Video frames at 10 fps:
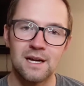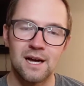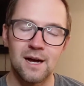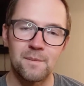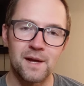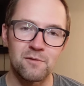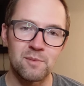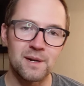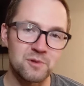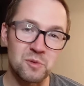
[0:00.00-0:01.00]
and we've
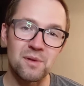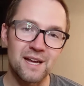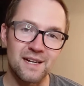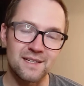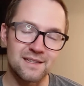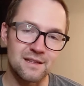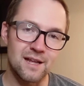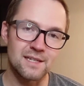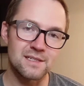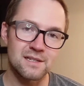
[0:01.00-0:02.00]
been able to plant
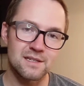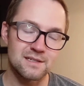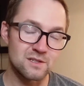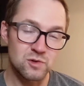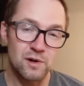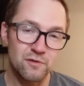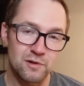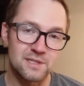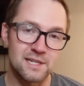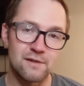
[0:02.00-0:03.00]
since
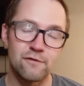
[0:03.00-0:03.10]
2014,